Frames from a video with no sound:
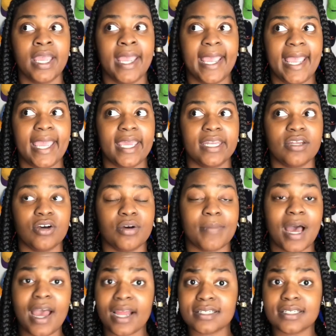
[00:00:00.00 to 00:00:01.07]
and um,
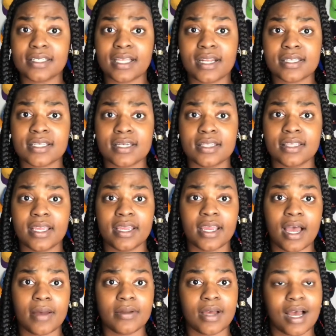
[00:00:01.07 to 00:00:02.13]
I actually think that's a good thing.
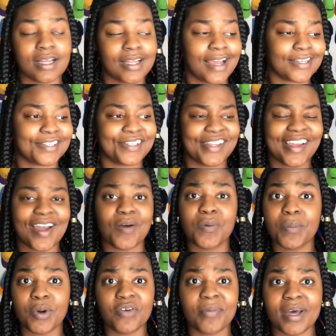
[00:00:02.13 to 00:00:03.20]
I, I, actually like how we
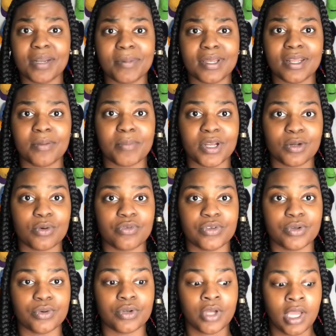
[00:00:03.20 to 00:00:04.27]
both about to be in the medical
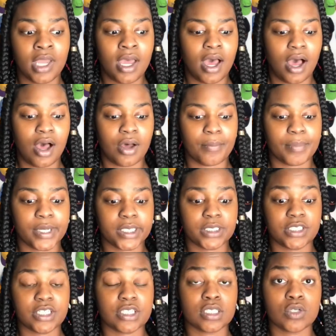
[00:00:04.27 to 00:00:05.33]
field um, but
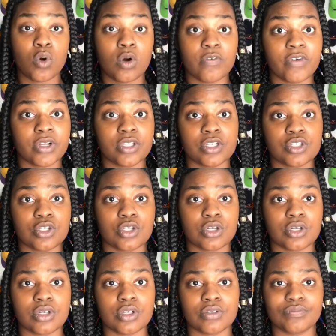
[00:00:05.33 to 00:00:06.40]
just going further into
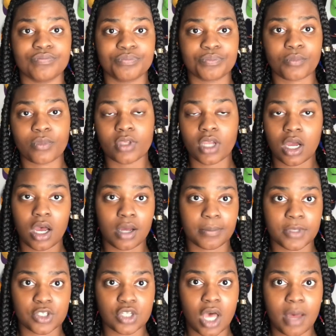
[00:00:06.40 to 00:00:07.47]
the um,
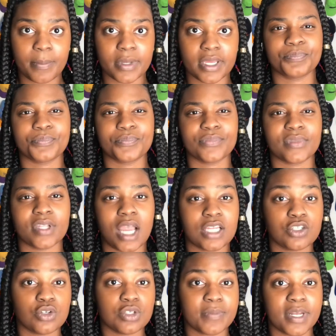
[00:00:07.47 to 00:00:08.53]
the topic, I
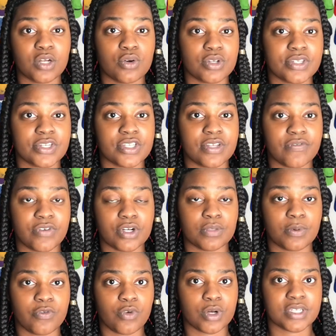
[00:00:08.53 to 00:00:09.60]
chose medical assistant first
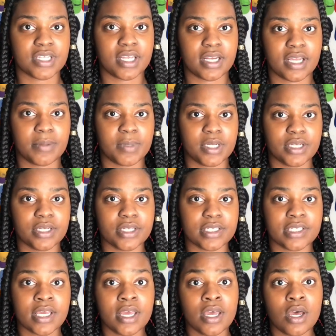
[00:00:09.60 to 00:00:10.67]
before CNA
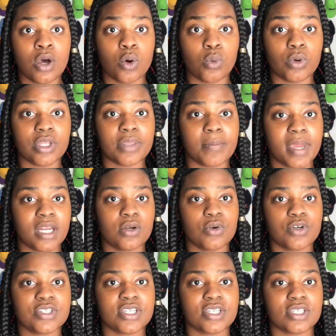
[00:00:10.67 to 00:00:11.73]
because with medical
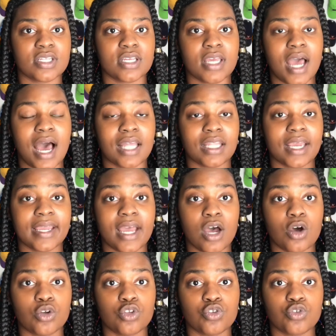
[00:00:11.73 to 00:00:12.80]
assistant, I like
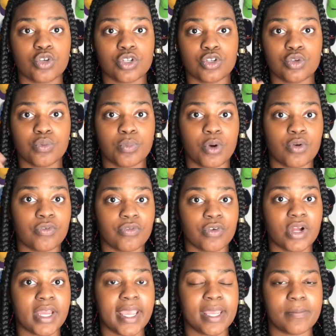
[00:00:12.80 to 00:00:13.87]
how you can do both
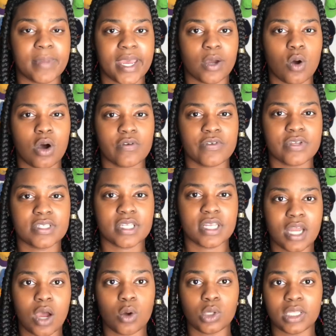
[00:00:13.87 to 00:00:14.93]
front and back office. And
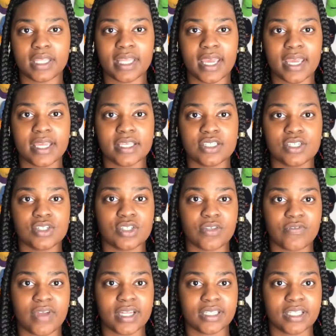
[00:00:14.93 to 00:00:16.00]
only that, it's just the
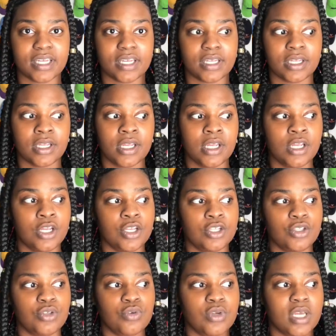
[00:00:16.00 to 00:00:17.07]
fact that
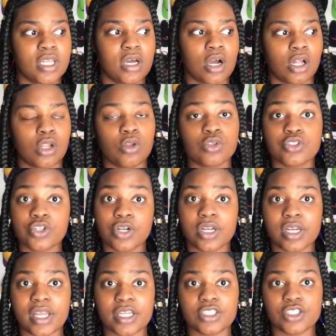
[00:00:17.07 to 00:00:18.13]
you get a closer
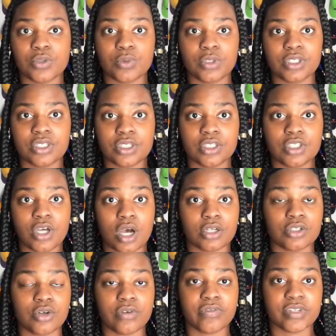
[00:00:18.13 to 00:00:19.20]
connection with the
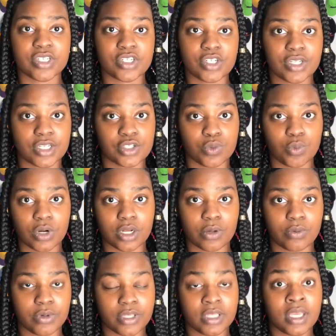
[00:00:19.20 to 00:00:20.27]
doctor or physician that you're
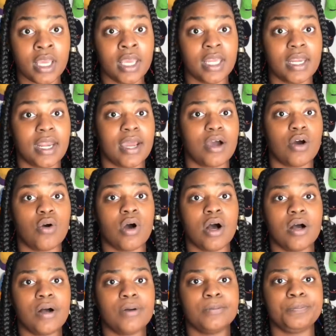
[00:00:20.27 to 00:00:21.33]
working with. Now,
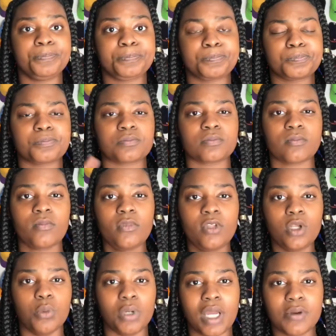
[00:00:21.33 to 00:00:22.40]
um,
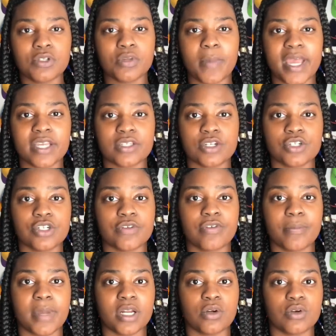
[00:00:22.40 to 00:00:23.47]
when I was on my externship for
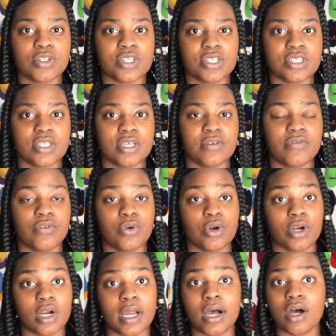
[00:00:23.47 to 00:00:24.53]
medical assistant
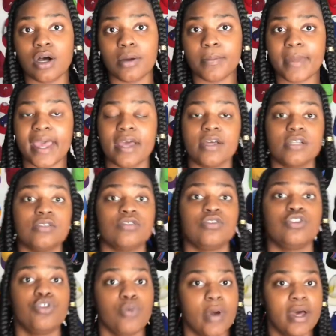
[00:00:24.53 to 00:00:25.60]
for um,
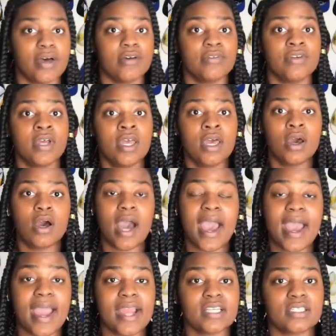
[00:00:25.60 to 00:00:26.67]
UF, I
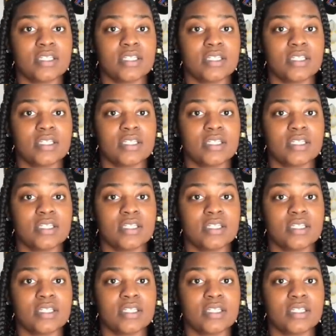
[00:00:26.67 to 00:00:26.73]
actually